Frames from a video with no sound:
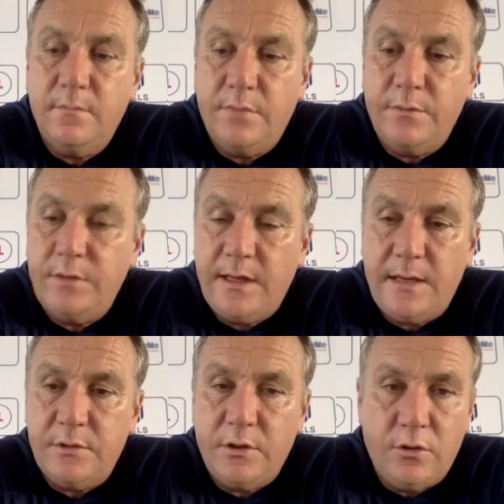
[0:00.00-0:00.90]
But we
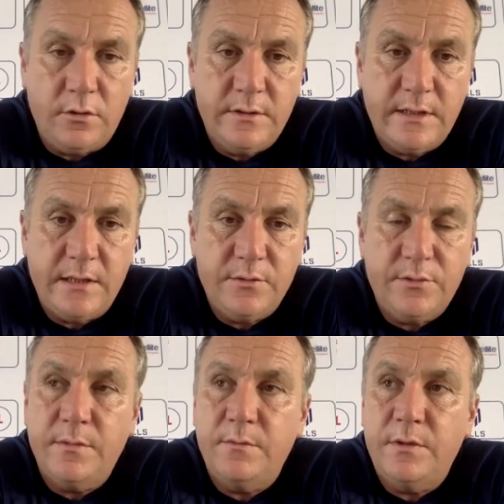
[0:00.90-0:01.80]
kept in contact with
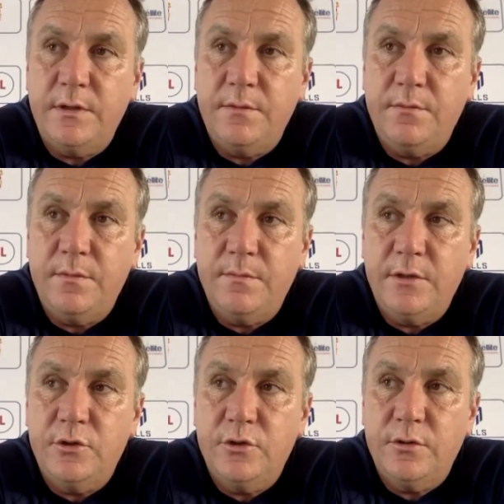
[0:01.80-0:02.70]
him, and we
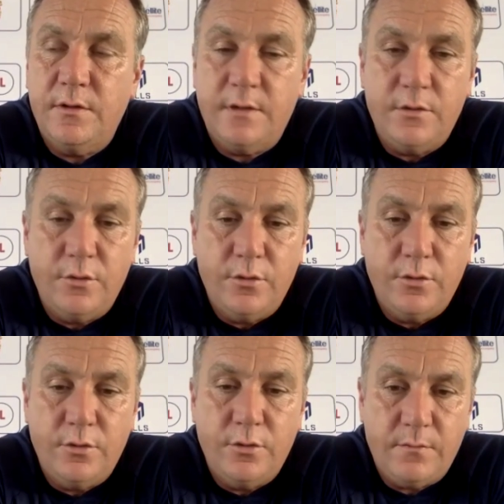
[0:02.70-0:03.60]
made sure that they knew
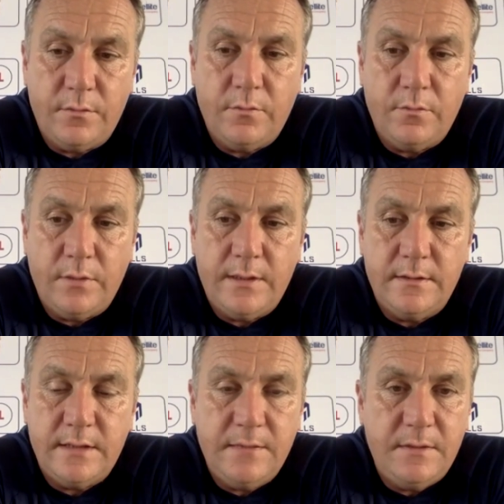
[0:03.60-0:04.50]
that when the
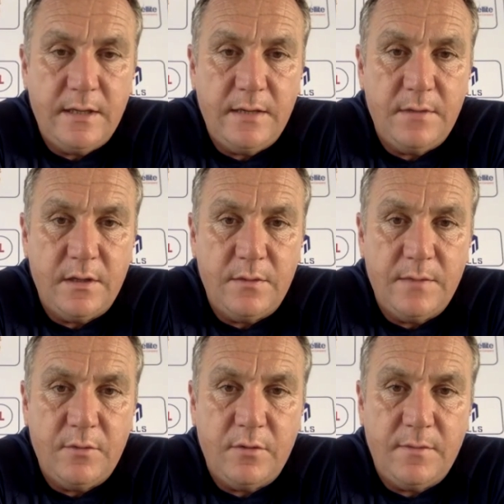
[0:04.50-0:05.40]
time came, they were
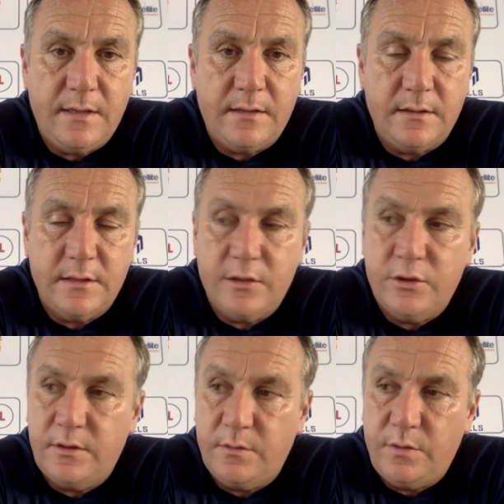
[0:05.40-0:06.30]
able to make a
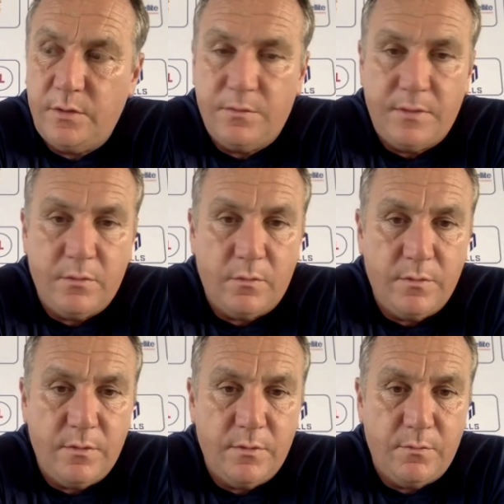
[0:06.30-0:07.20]
decision that we would
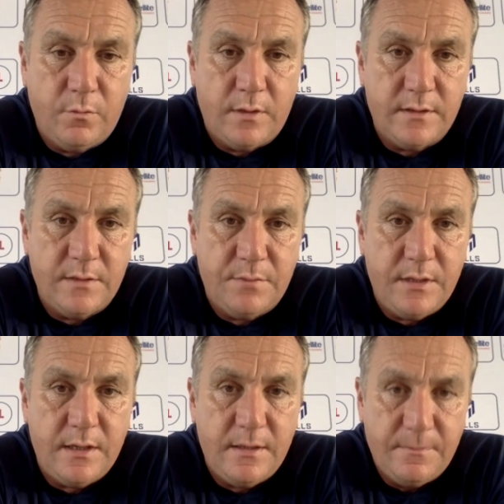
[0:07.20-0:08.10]
want to
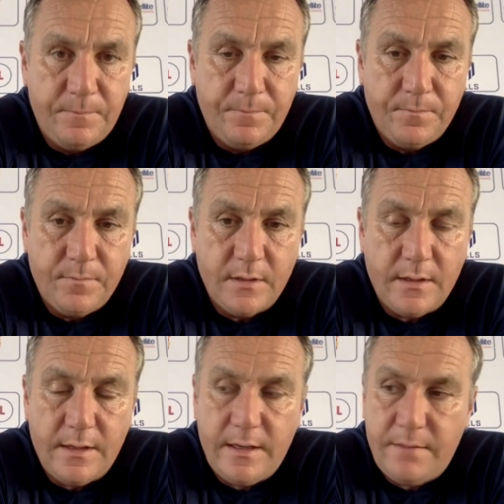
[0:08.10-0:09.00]
be
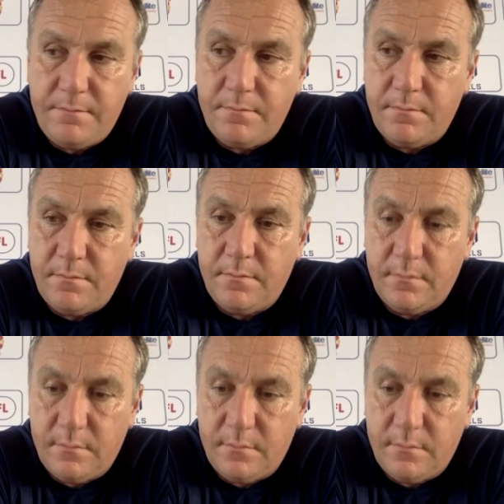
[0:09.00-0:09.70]
one